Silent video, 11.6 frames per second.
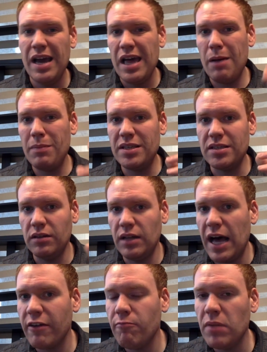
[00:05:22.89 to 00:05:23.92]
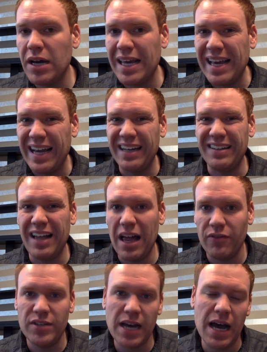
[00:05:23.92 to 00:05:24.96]
That means a lot of money and a lot
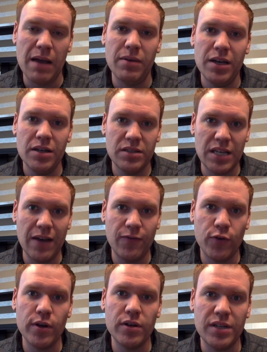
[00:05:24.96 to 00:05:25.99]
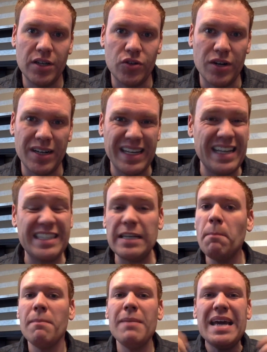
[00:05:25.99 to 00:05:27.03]
of time saved for your district. It's
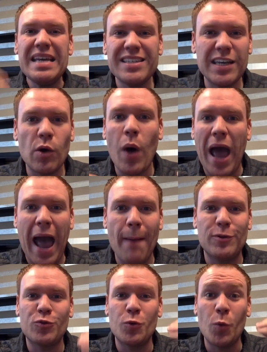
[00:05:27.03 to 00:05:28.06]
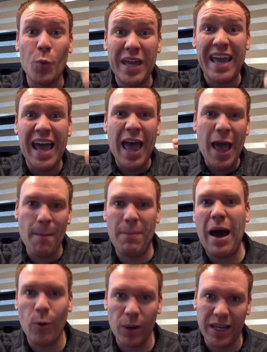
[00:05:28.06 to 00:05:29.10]
amazing what happens when we
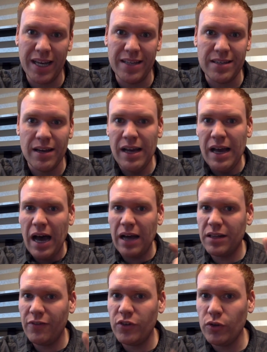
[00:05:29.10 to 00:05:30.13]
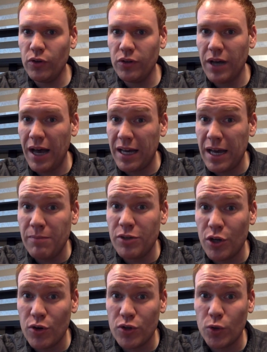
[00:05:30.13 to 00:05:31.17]
empower kids. I'd love to come to
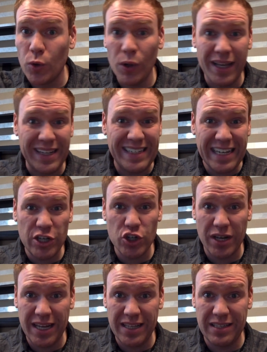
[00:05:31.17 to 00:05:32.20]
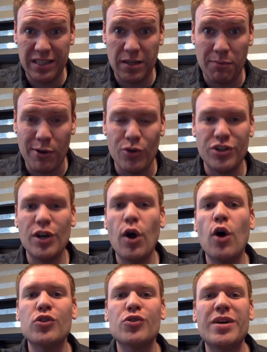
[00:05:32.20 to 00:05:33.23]
your school and teach your kids this approach and
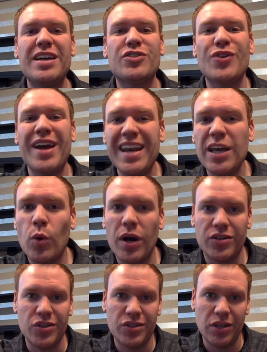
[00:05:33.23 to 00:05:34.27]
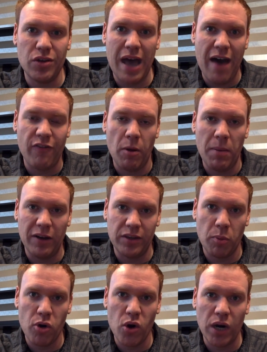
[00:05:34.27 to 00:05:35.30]
also answer any questions that you have about
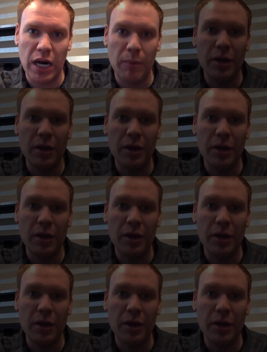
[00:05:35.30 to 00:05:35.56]
the program.